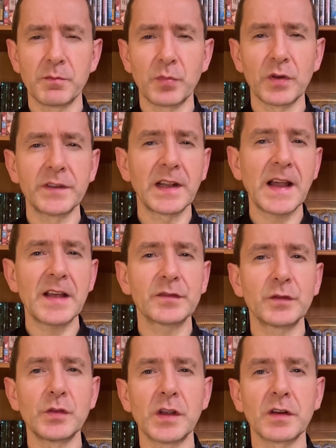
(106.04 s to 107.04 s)
but in the
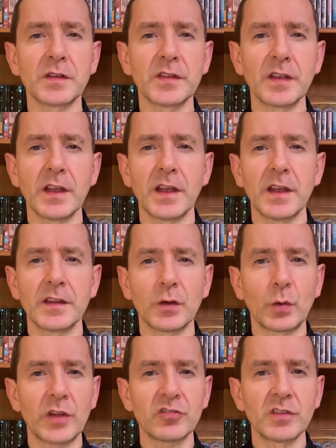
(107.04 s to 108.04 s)
last few years, the
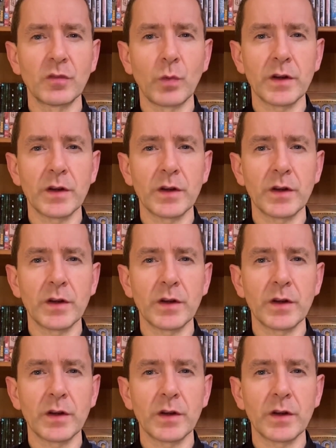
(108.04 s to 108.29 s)
question of